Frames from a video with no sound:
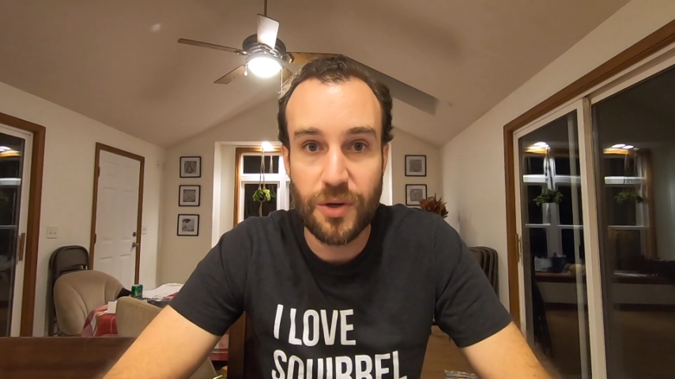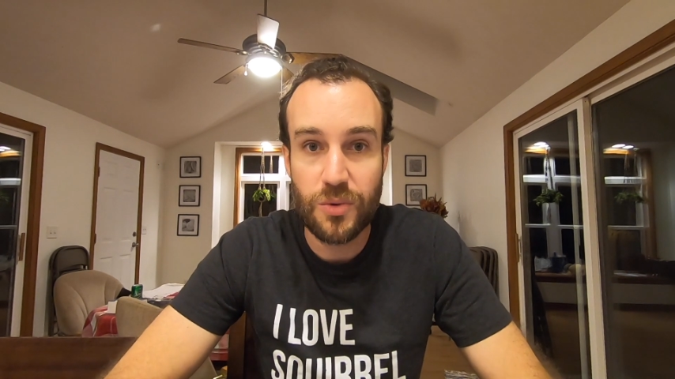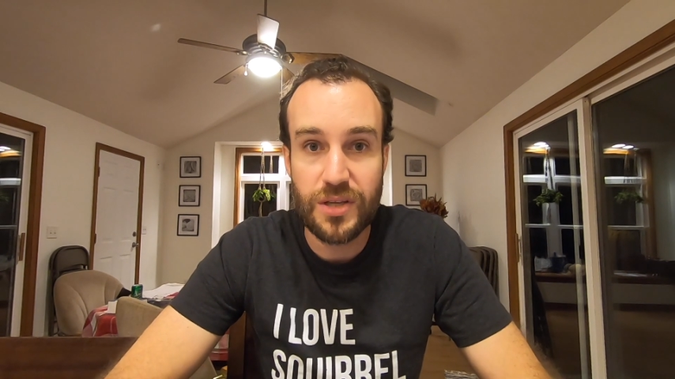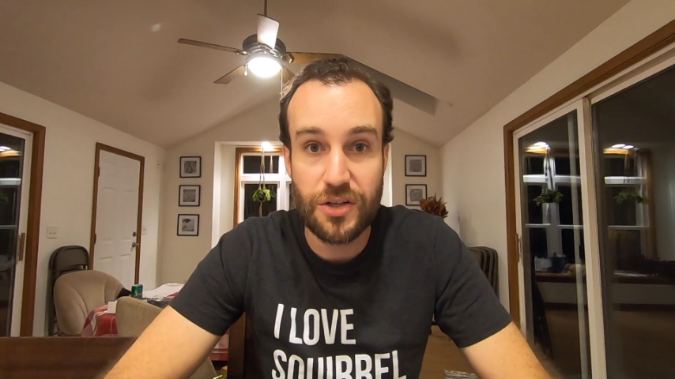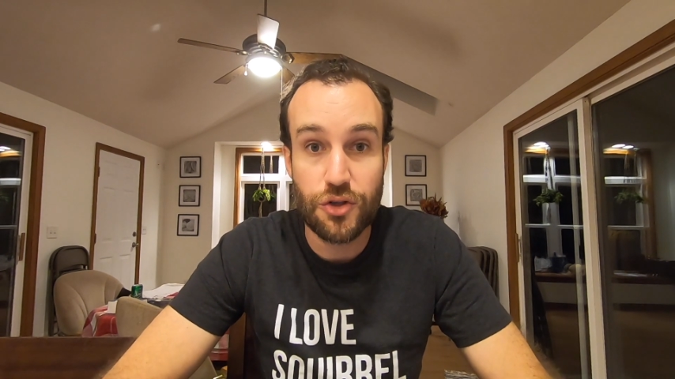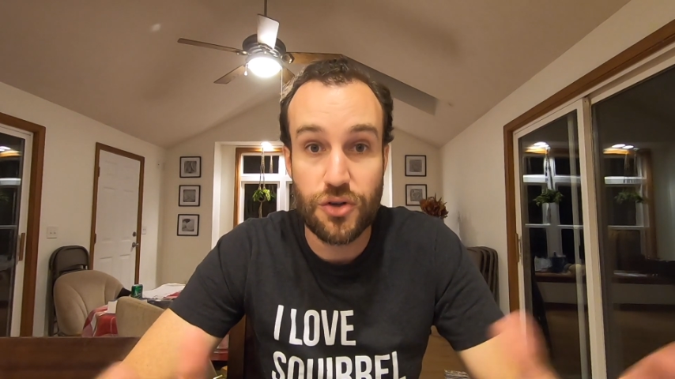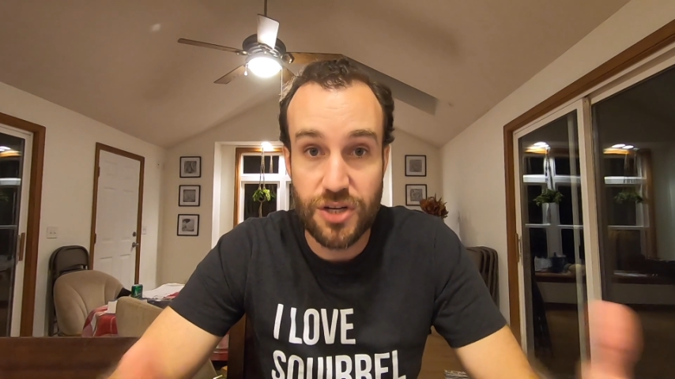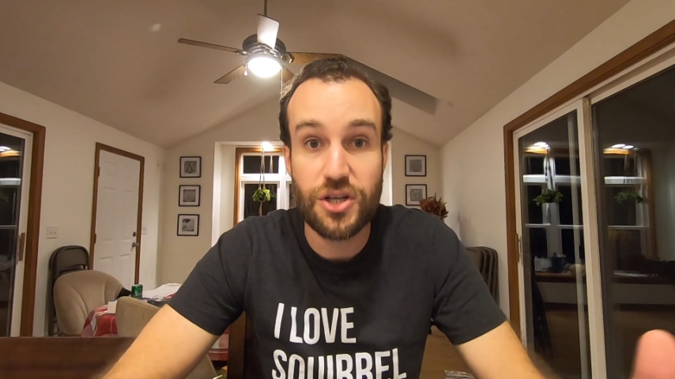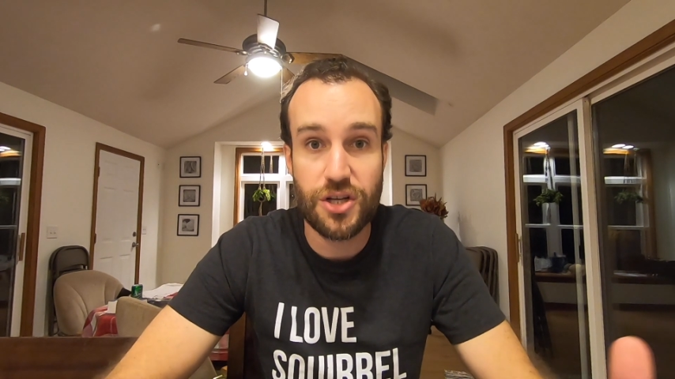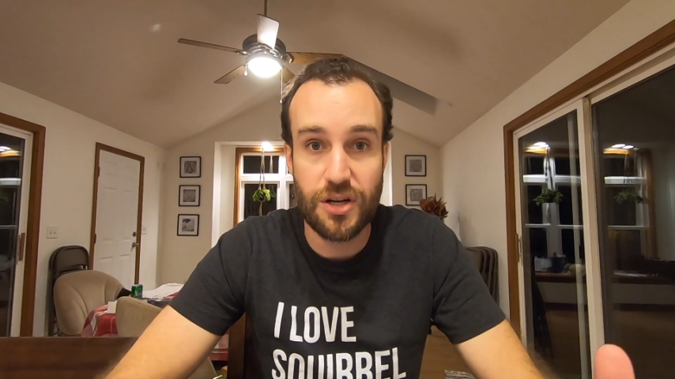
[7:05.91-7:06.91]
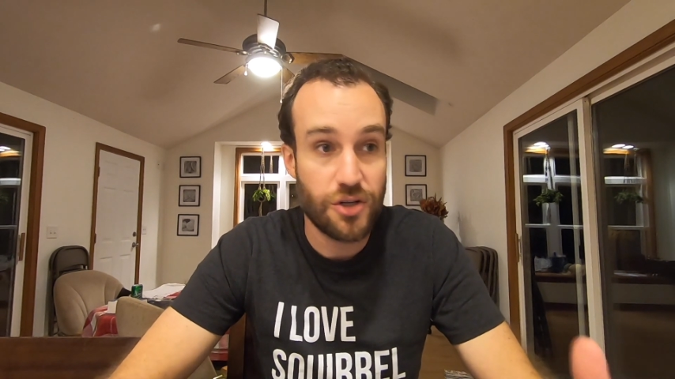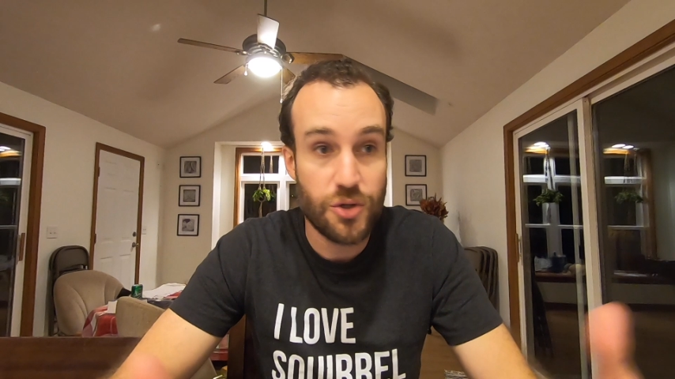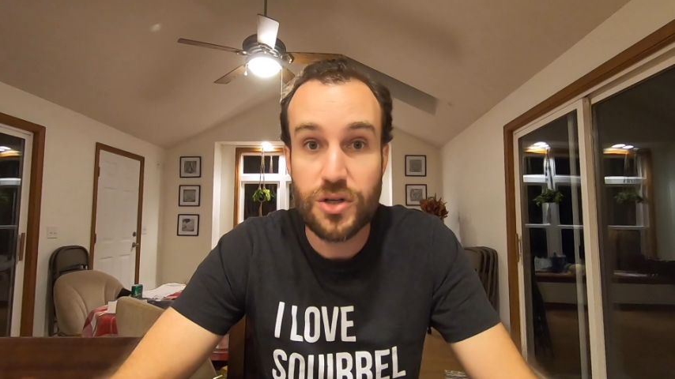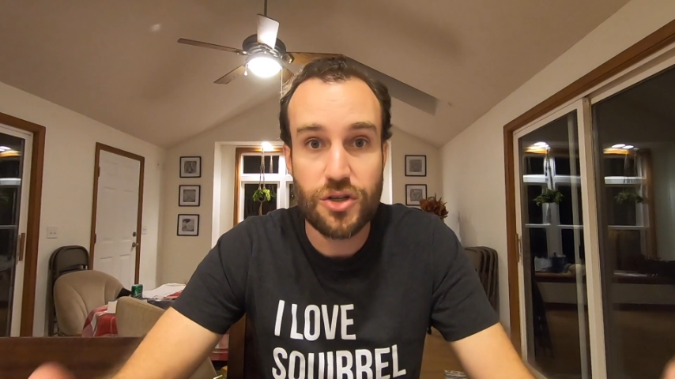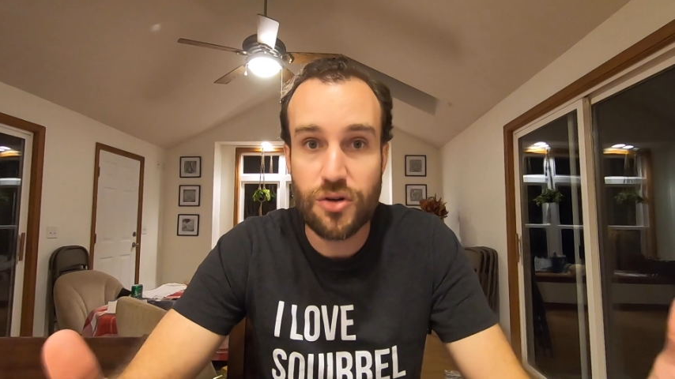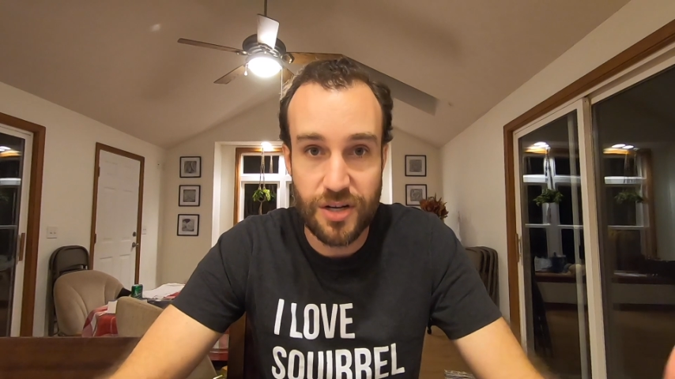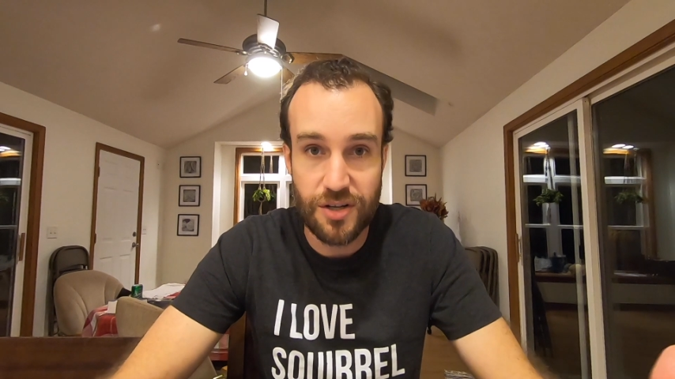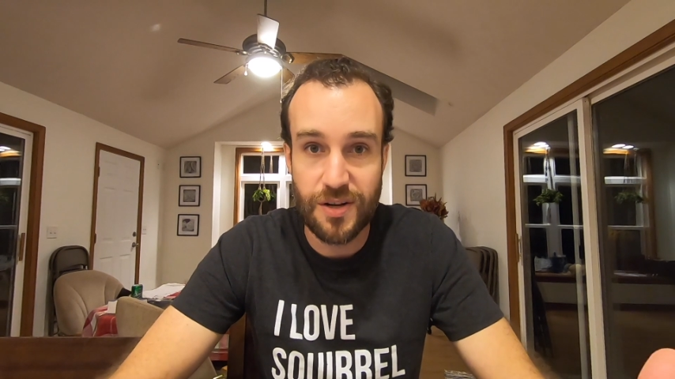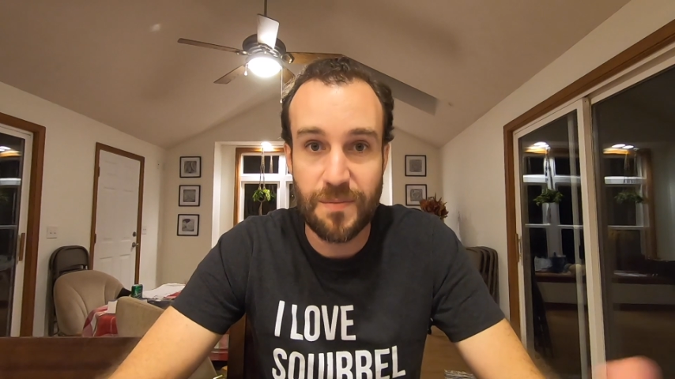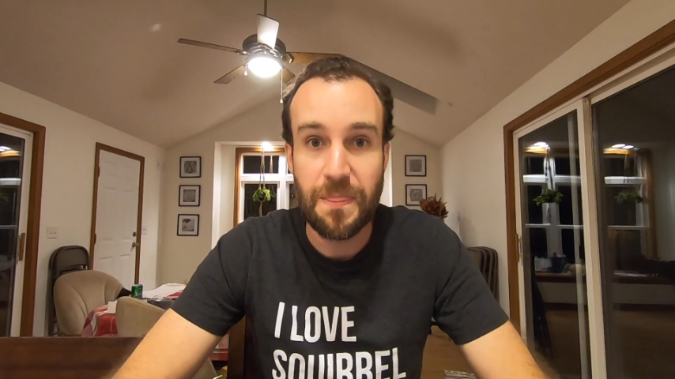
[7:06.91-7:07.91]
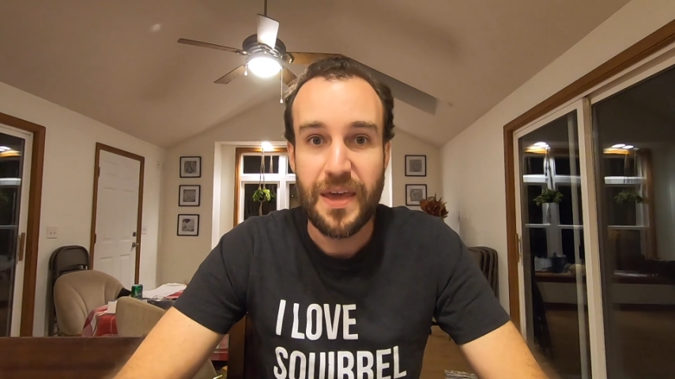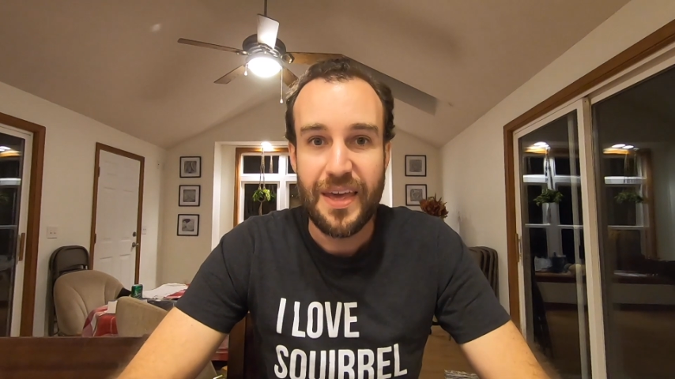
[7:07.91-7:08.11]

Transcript: there was a tradition, a Jewish tradition,